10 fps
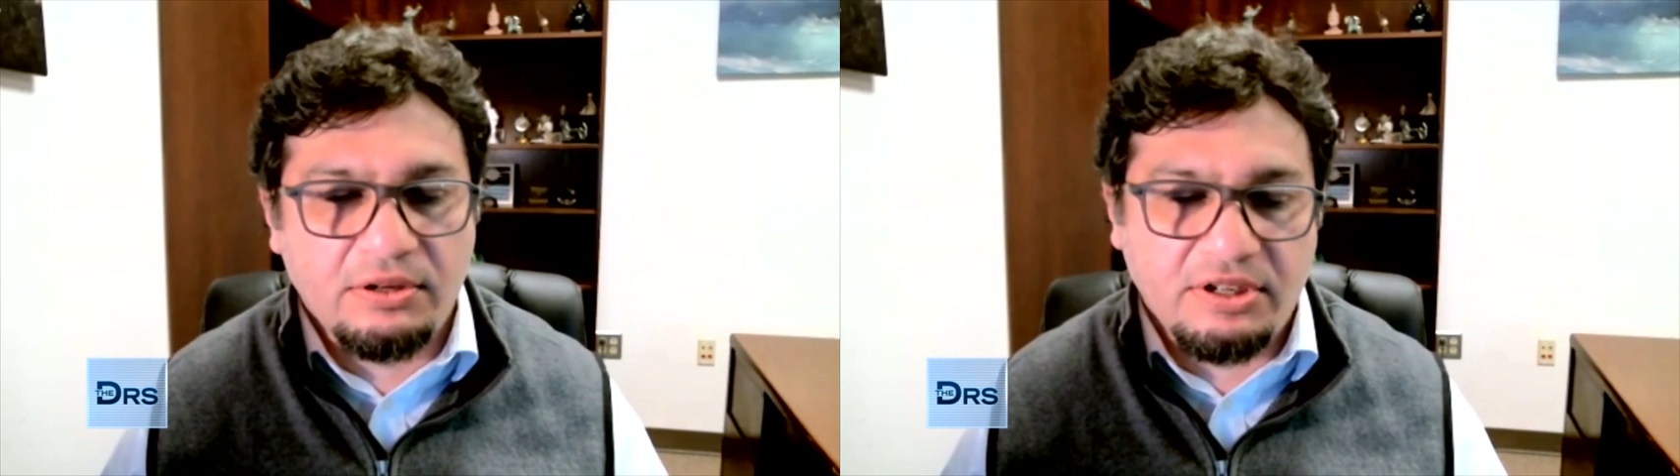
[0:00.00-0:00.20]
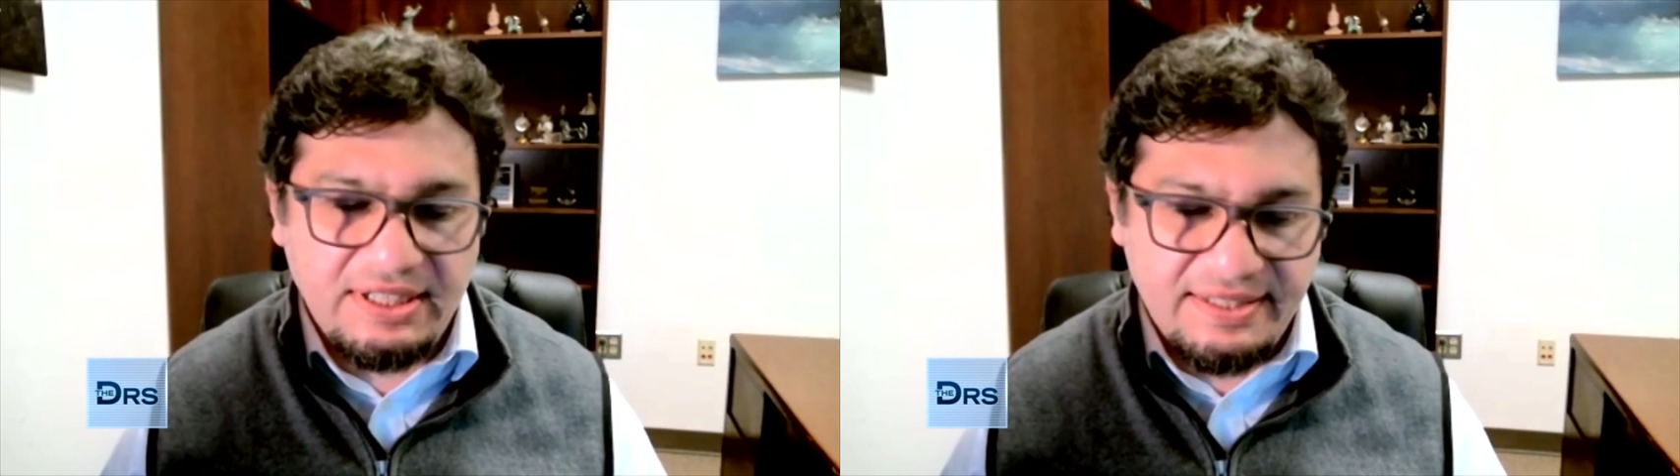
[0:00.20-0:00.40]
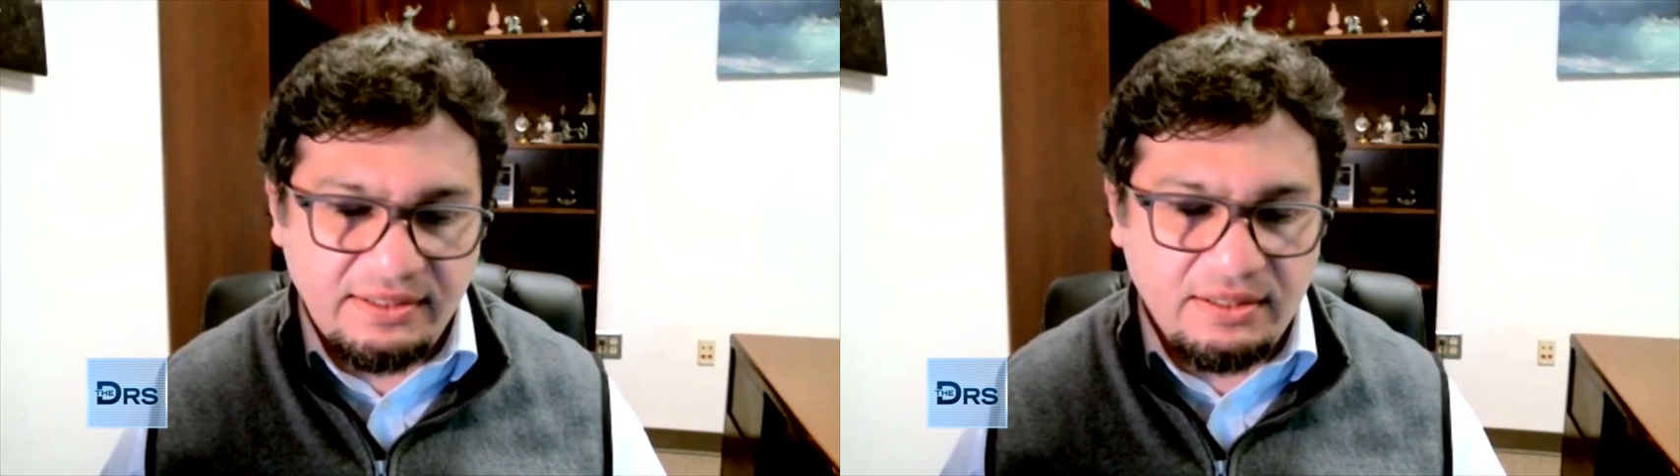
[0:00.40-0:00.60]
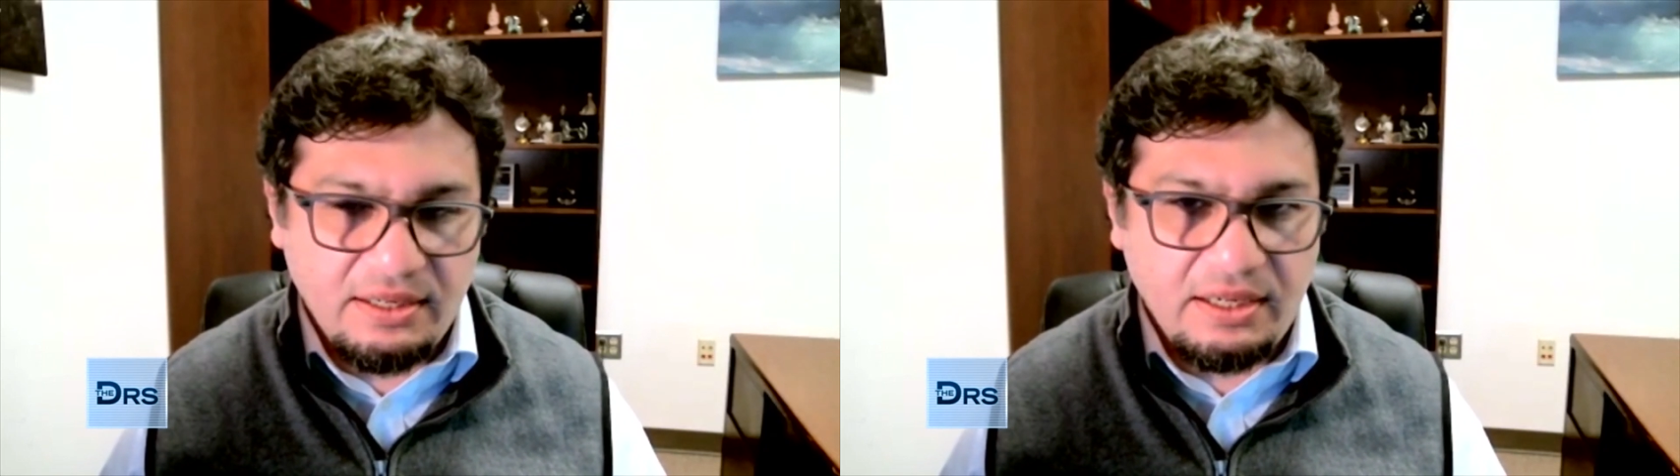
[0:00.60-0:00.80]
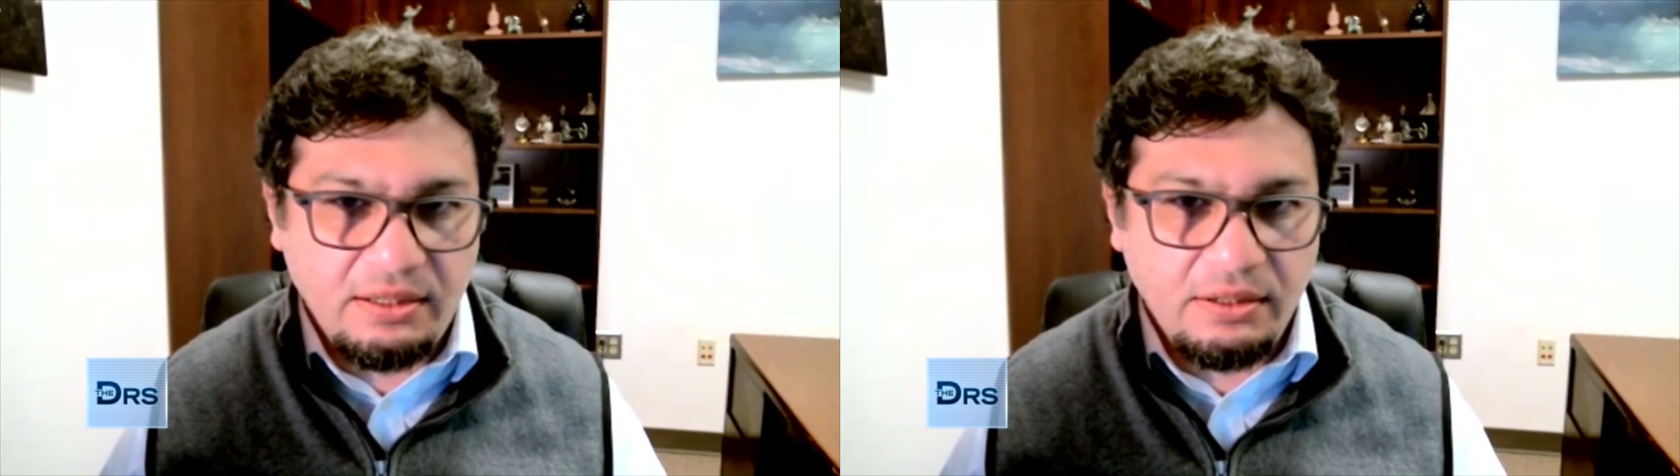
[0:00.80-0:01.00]

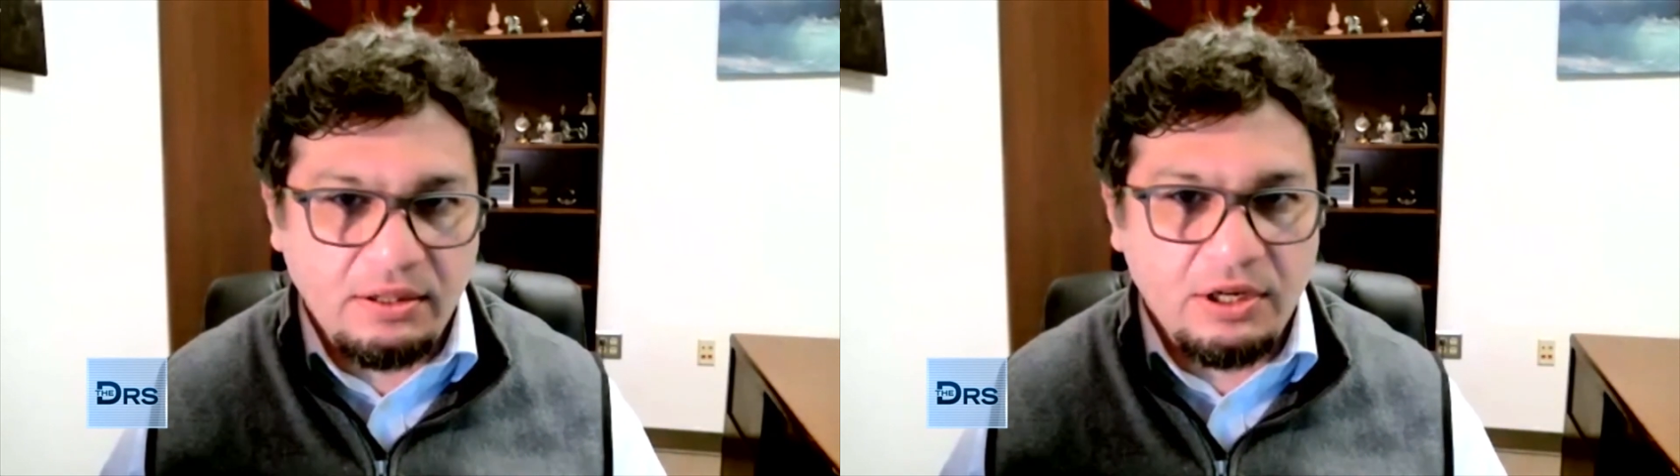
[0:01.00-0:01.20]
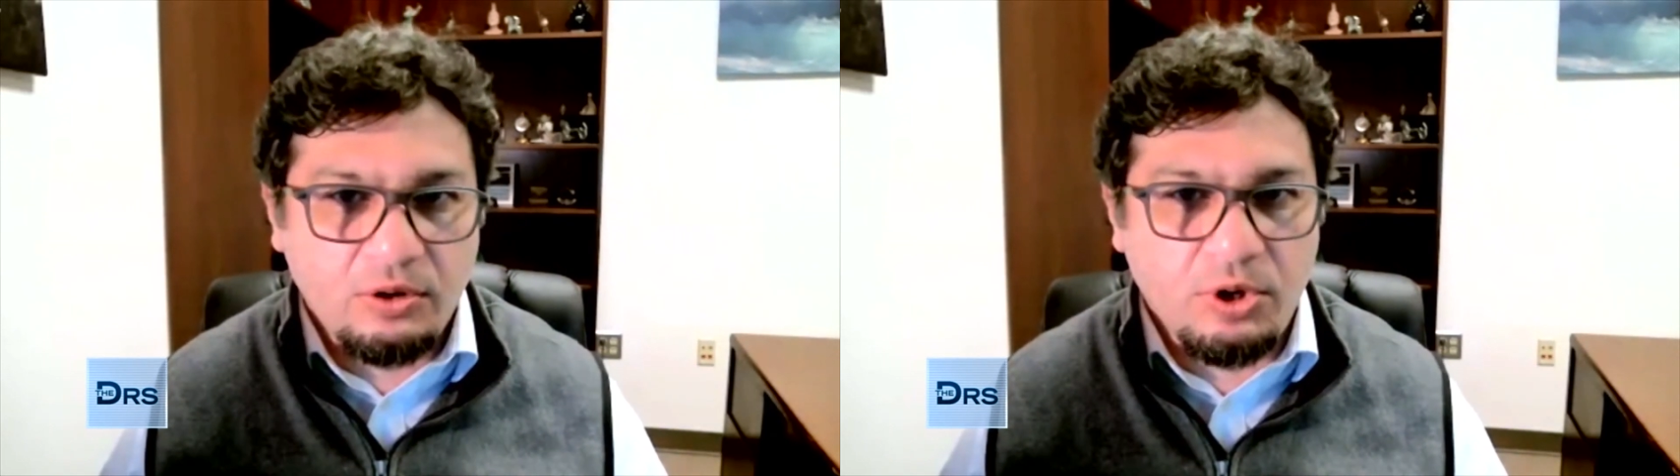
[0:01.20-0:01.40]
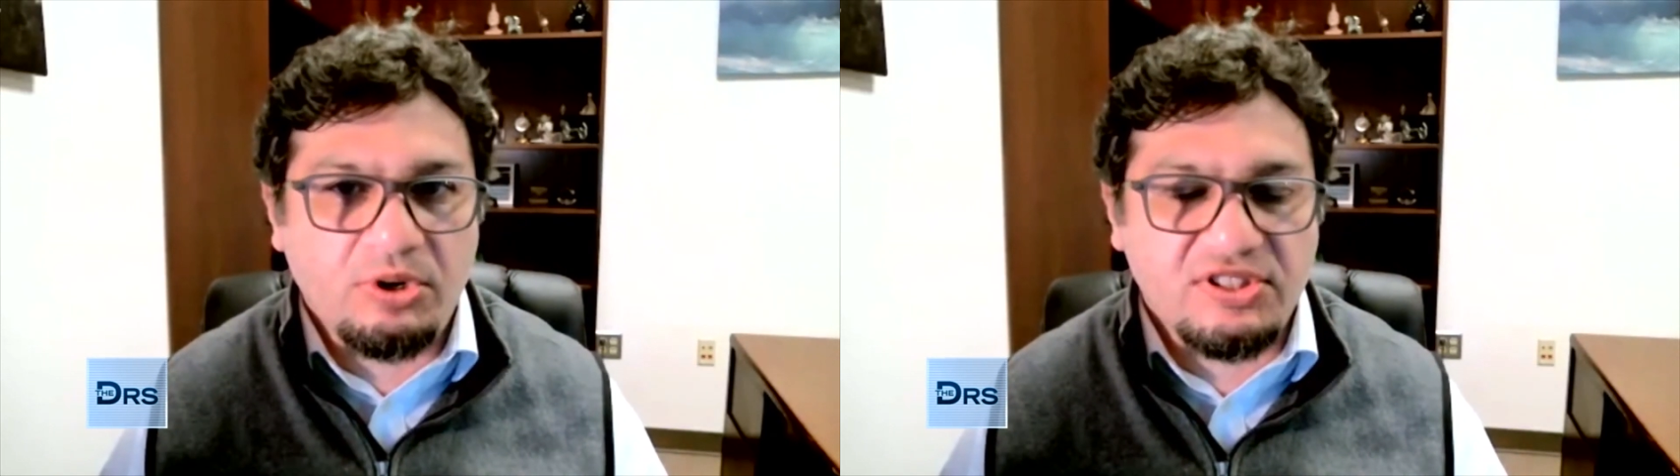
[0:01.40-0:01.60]
Recently, we were